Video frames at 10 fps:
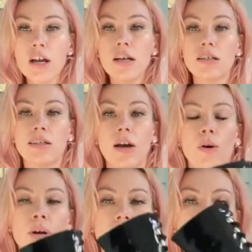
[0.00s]

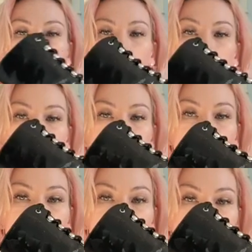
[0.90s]
So it is a
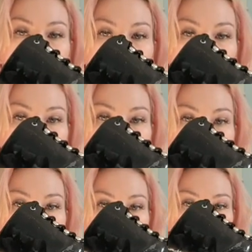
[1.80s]
9-inch
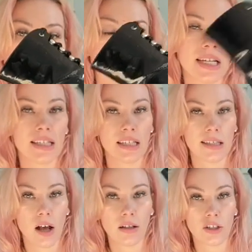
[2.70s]
pleaser. It's a
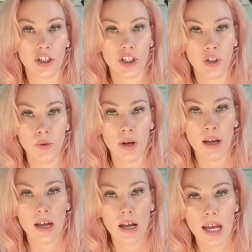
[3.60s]
solid shoe.
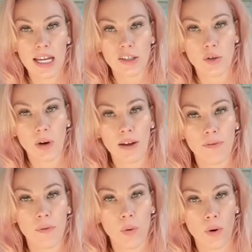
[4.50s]
It's great
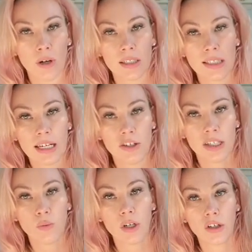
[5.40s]
for
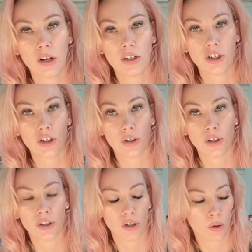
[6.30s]
stages where you're not
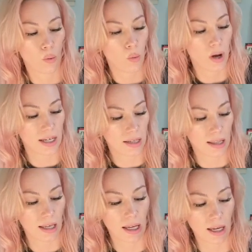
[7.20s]
sure what
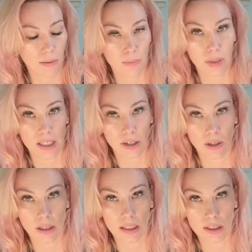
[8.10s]
the
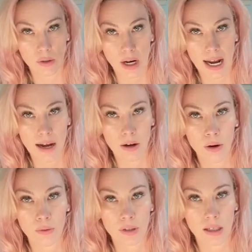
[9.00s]
material is or how